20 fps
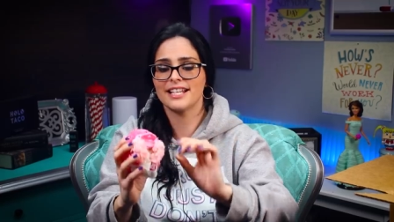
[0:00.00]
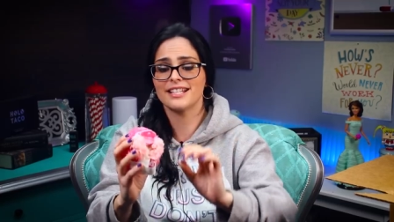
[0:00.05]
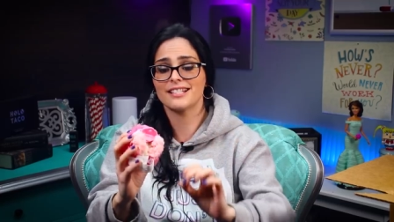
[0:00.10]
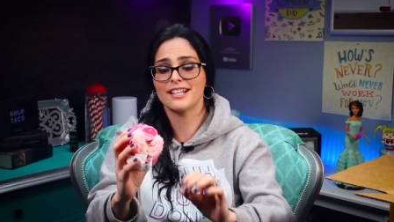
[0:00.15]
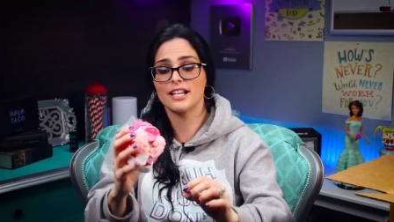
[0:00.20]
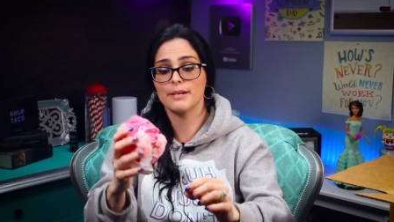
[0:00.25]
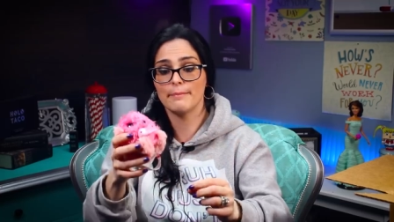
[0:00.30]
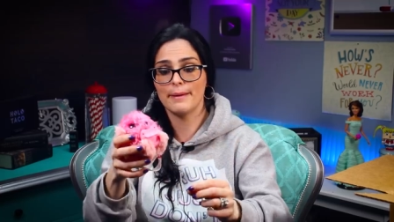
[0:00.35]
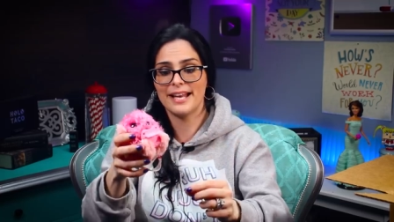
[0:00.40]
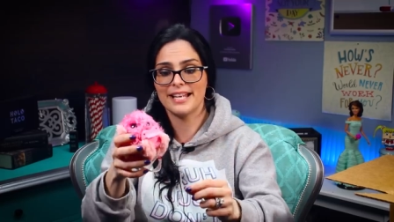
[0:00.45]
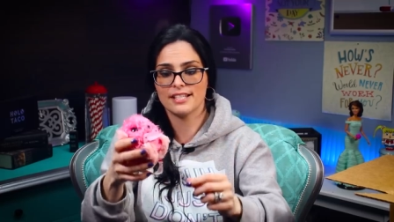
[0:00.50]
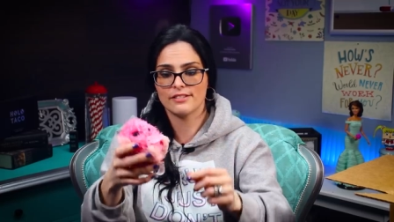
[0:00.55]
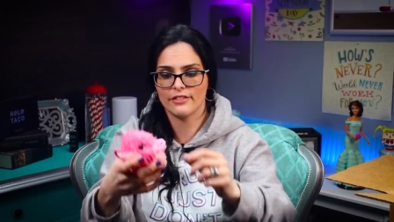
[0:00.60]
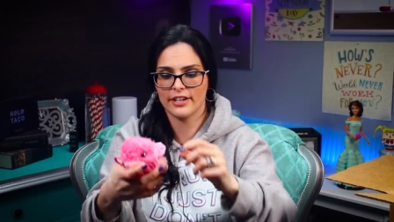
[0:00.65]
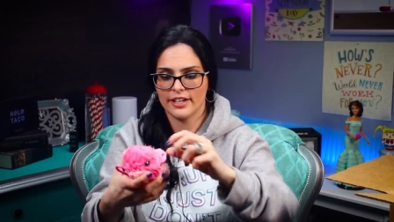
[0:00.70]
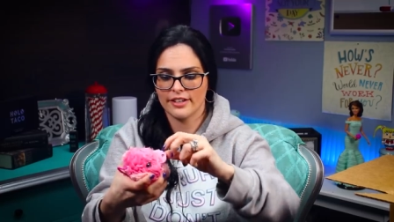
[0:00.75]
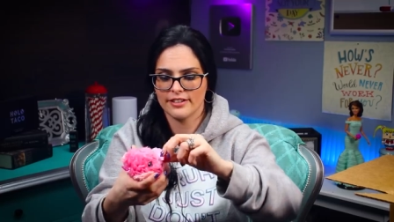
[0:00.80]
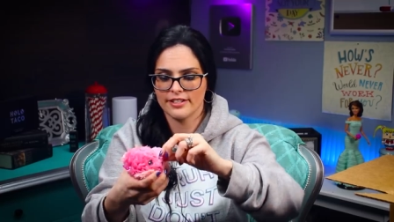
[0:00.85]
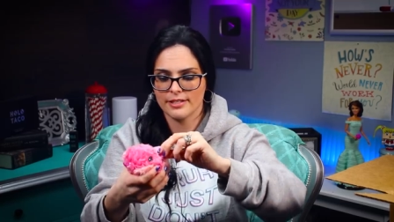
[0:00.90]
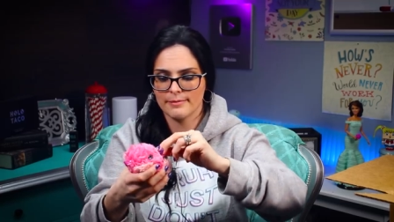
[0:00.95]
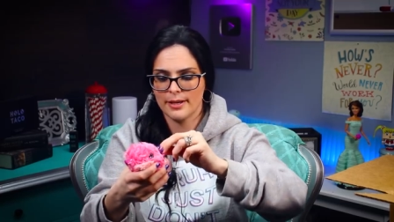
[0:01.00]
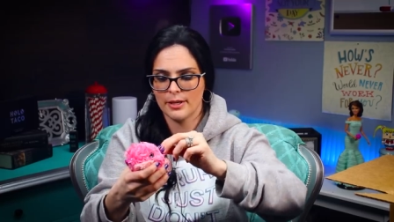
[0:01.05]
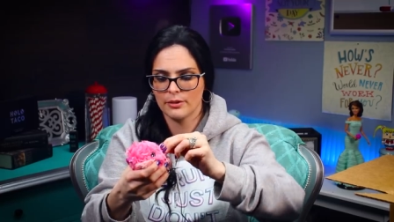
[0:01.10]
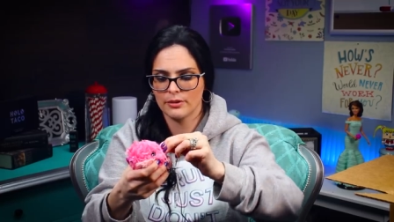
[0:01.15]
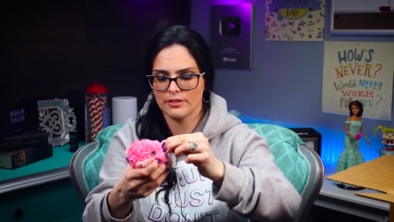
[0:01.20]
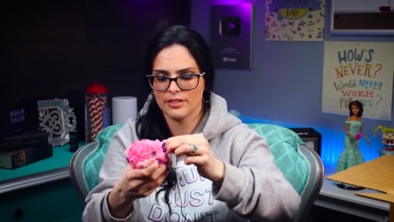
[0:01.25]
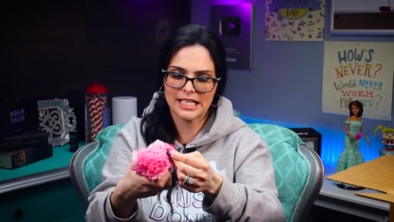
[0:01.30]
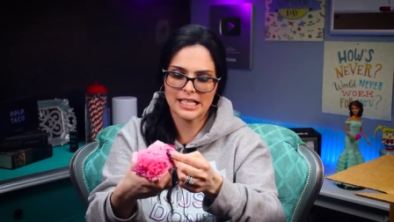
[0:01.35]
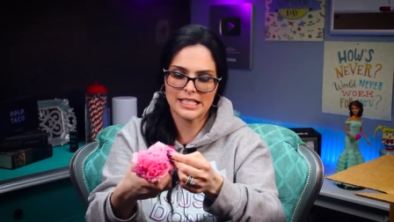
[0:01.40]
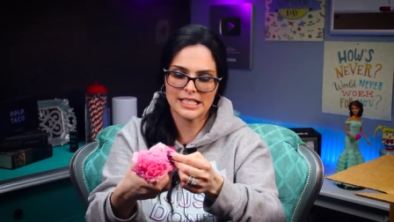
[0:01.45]
and it's got a pacifier in its
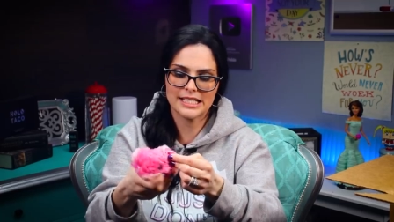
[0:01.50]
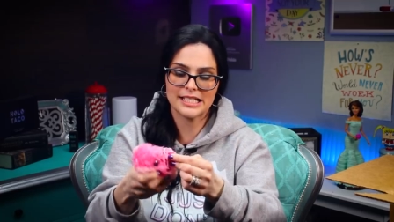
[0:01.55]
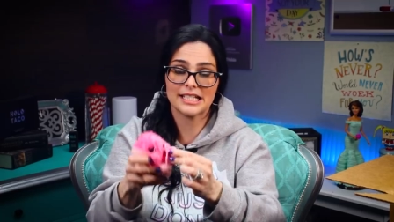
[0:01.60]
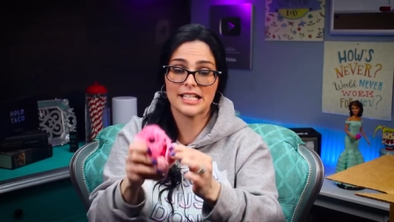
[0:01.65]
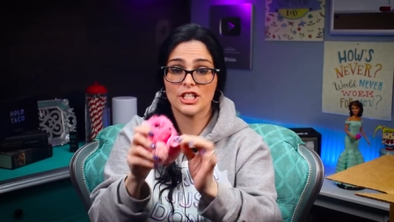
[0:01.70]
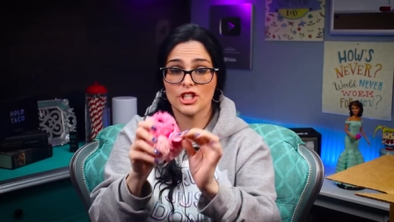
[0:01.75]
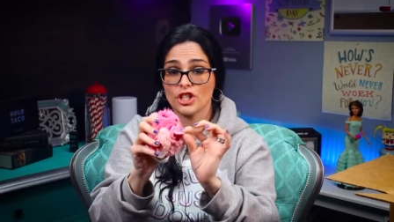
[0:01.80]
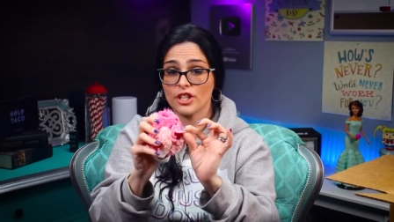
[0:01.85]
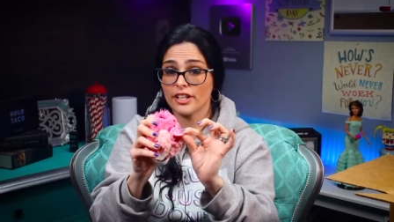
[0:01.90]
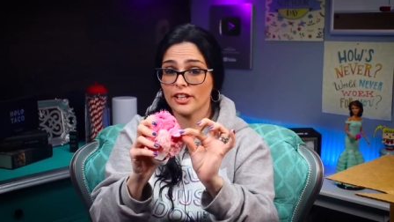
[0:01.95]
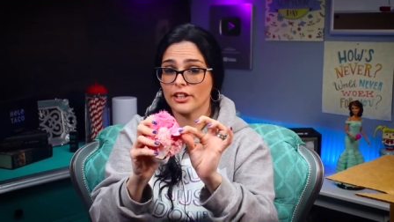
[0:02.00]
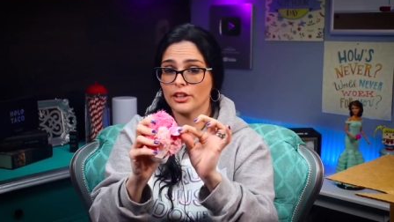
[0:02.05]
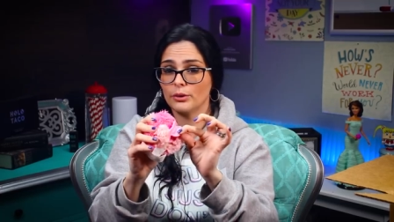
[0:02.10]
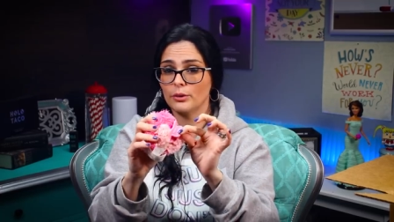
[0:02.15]
mouth. It is stitched there.